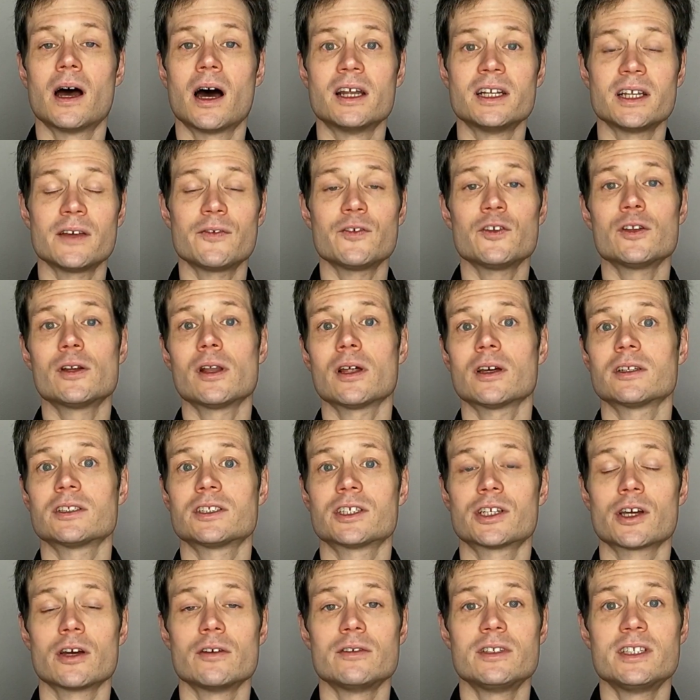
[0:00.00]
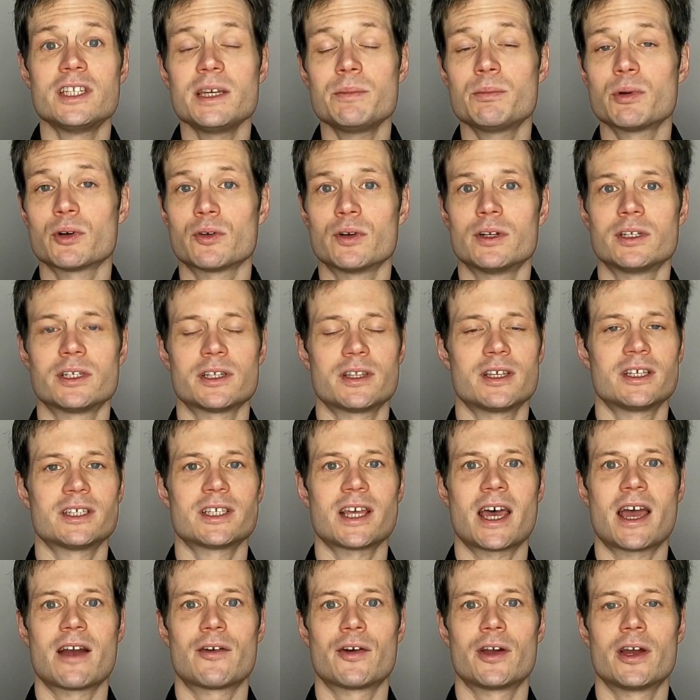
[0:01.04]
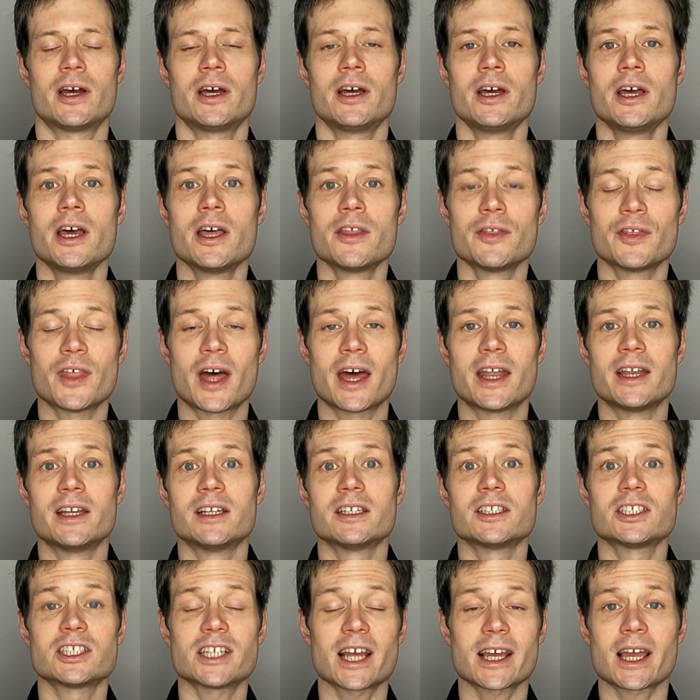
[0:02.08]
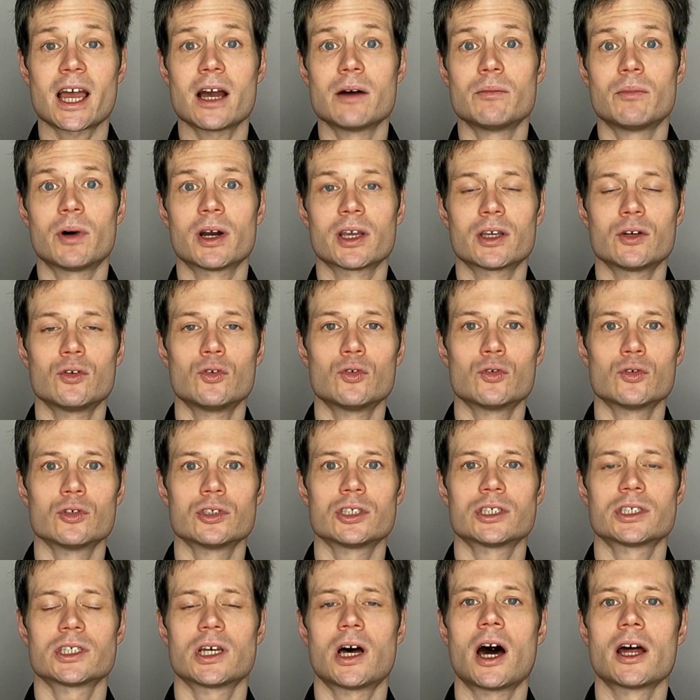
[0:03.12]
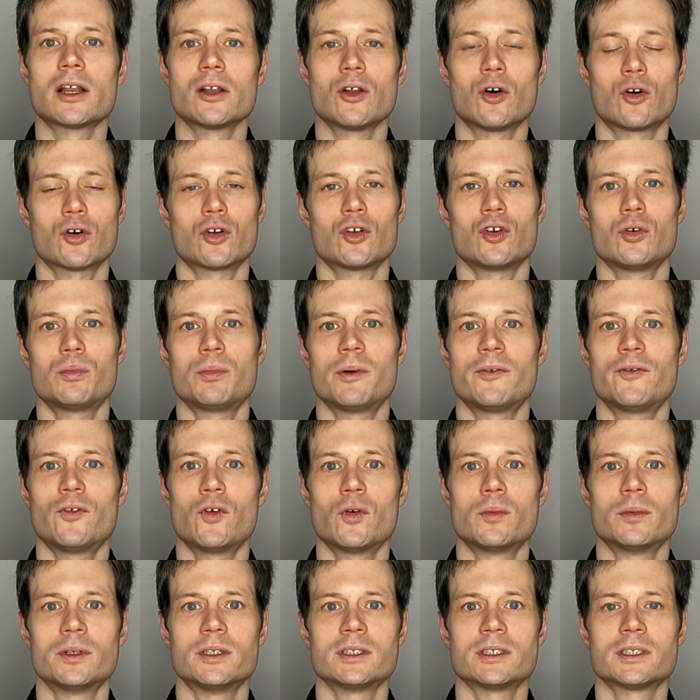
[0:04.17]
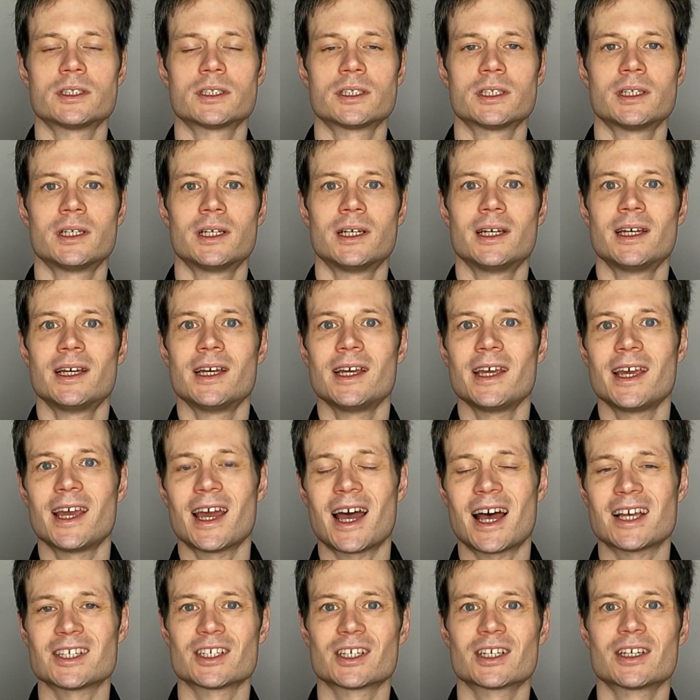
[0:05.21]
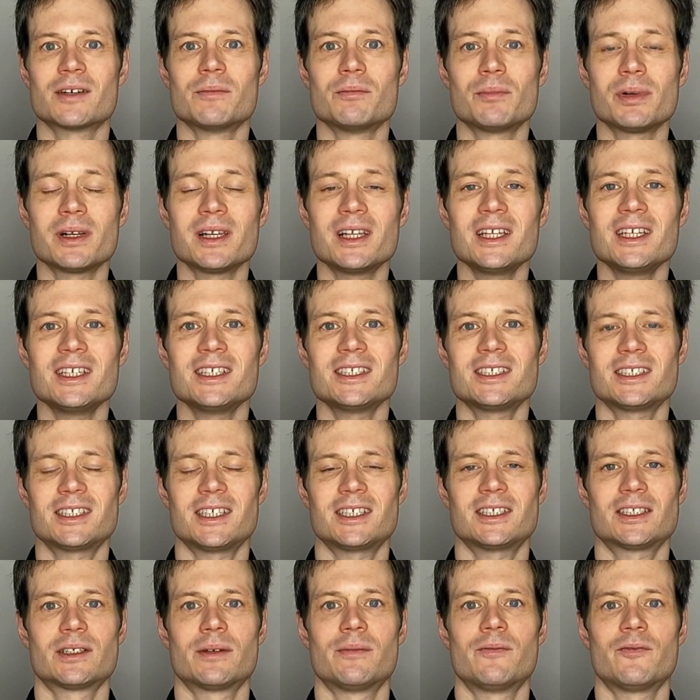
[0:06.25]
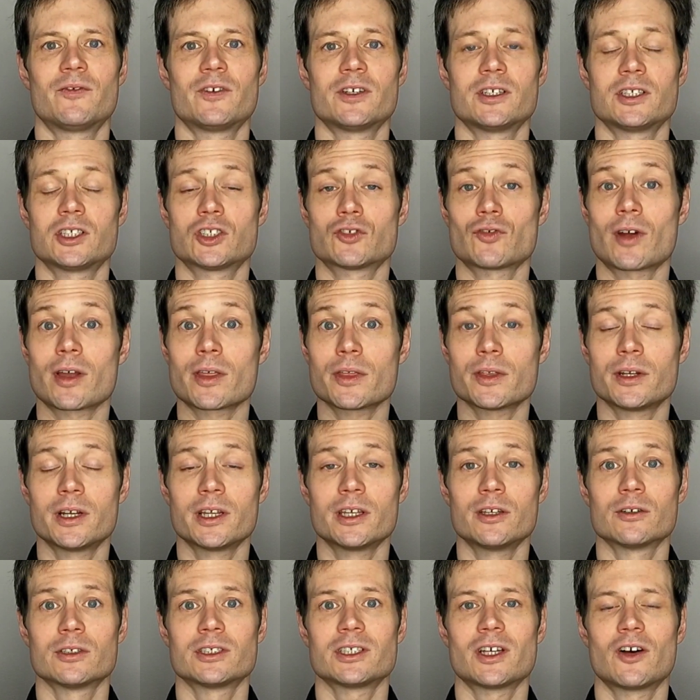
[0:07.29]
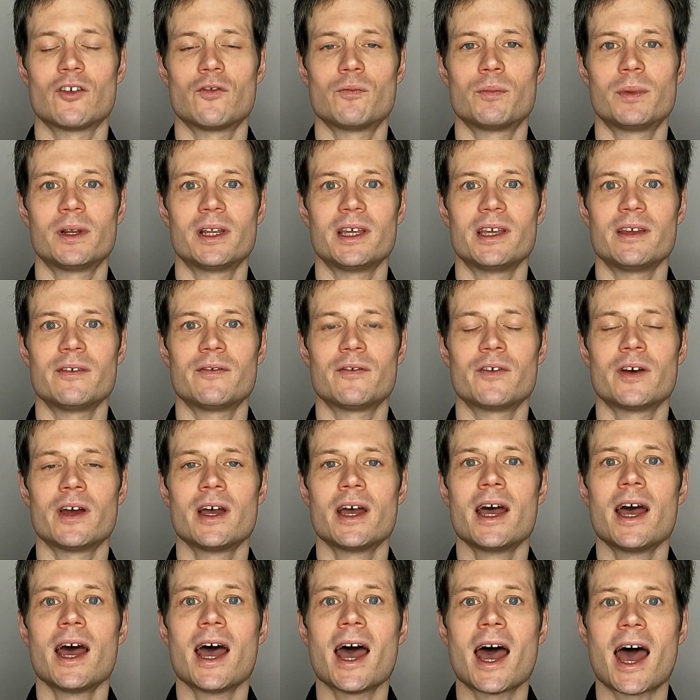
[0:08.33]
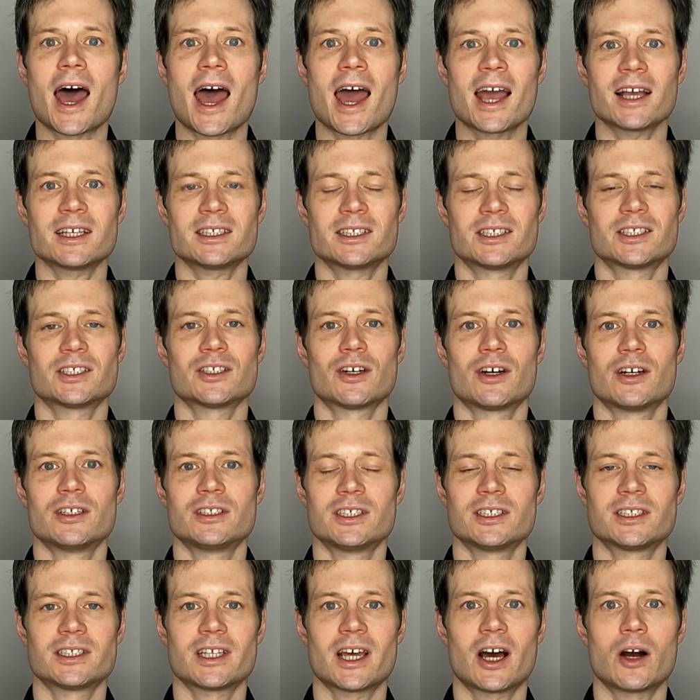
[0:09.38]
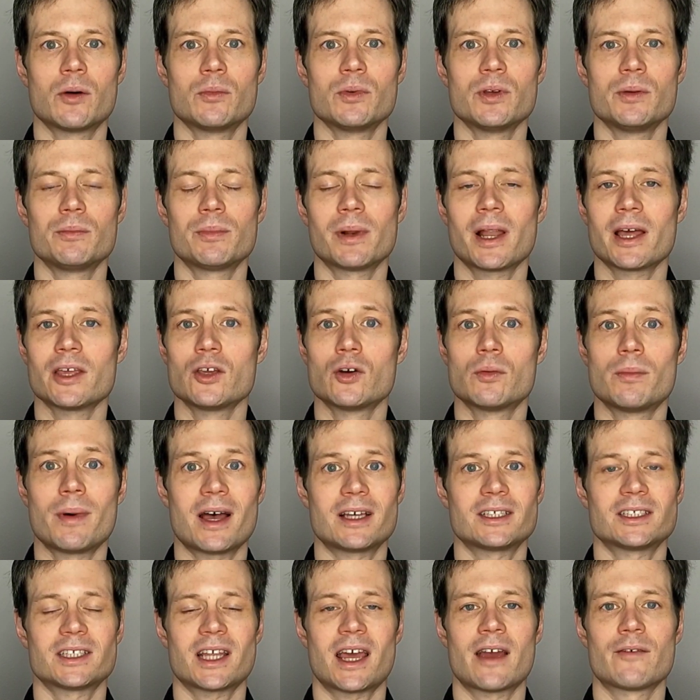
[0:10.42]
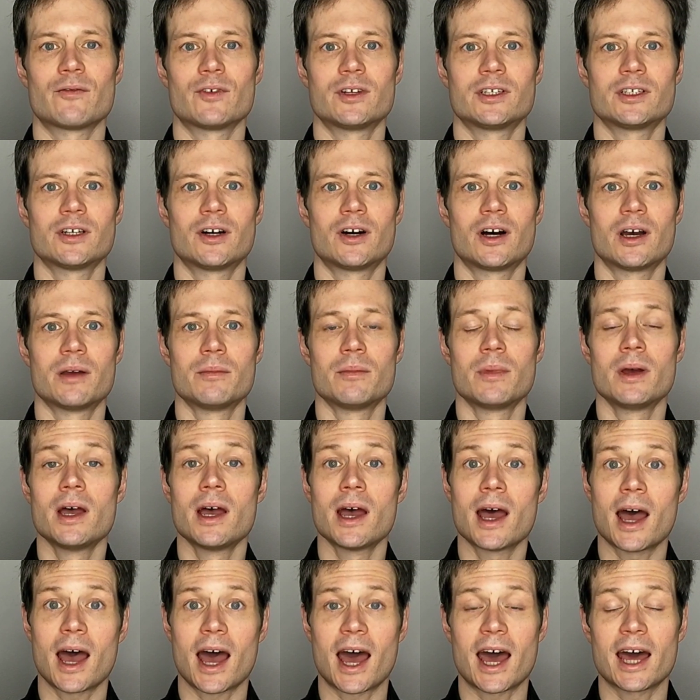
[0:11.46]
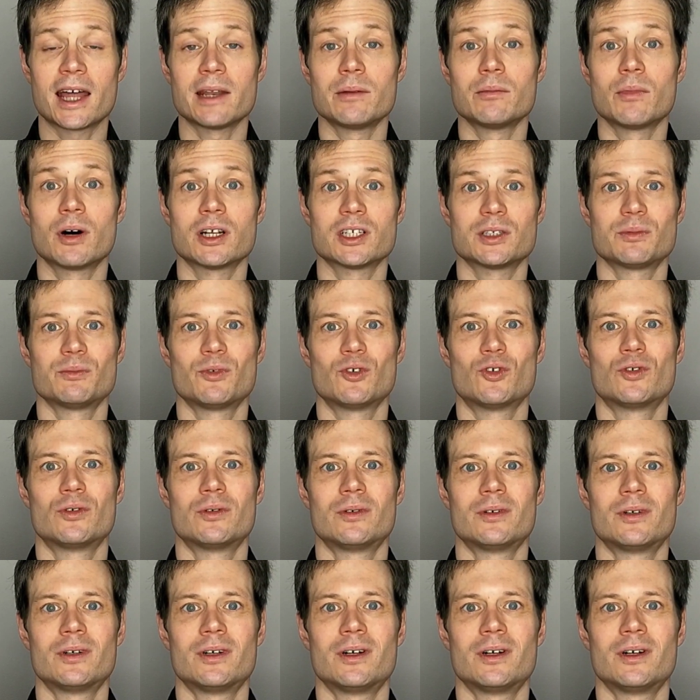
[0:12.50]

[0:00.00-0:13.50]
And if you'd like to go deeper into this area, then check out my course, Unlock Your Performance. It has a complete system for strengthening your self-belief, exercises to help you play your best every time, and much more.